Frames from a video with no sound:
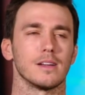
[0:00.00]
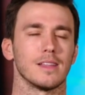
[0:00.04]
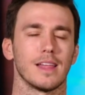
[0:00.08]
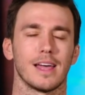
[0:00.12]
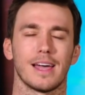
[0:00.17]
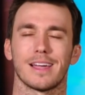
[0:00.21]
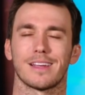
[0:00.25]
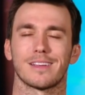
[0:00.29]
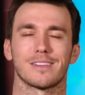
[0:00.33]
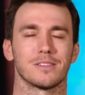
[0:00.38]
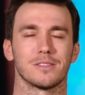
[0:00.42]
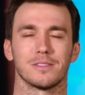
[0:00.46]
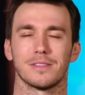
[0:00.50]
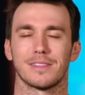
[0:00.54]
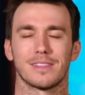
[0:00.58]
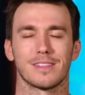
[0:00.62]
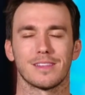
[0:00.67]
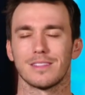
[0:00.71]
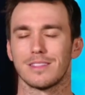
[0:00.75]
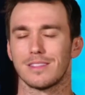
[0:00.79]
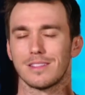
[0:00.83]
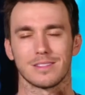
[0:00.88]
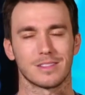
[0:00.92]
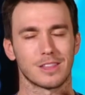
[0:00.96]
Like
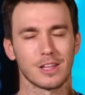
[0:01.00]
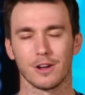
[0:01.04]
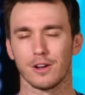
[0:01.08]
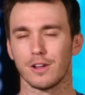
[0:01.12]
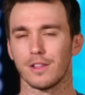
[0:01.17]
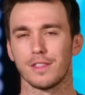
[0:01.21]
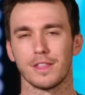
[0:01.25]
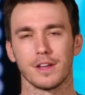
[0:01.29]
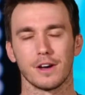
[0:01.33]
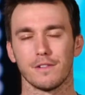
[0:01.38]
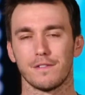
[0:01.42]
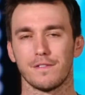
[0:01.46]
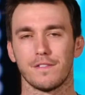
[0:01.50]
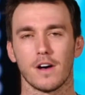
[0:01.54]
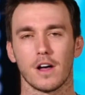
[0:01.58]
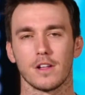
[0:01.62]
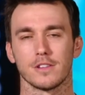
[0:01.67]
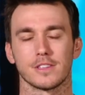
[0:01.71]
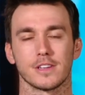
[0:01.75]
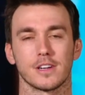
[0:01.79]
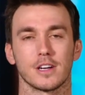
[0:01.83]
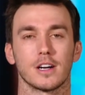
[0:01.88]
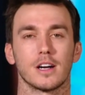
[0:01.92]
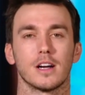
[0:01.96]
they'll they'll
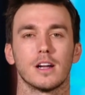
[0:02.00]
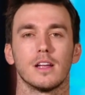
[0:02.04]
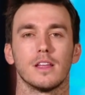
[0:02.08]
falter.